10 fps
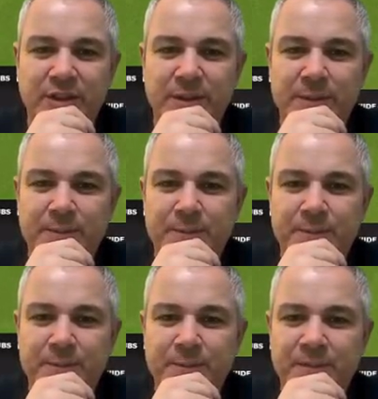
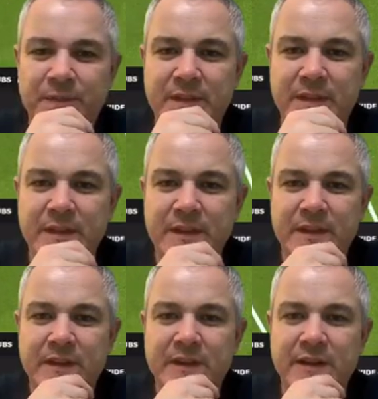
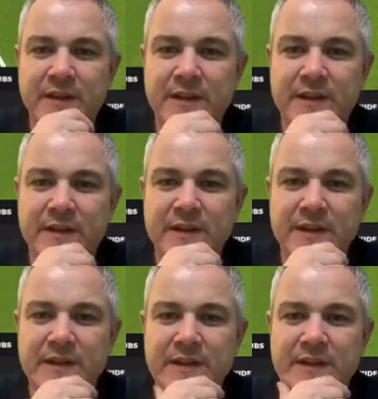
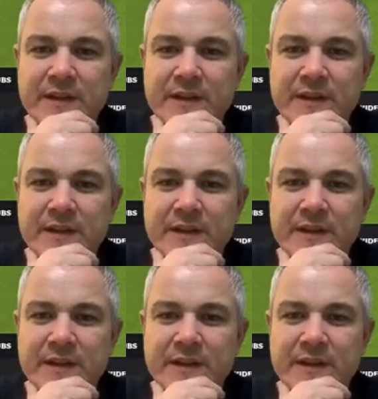No one is speaking in this clip.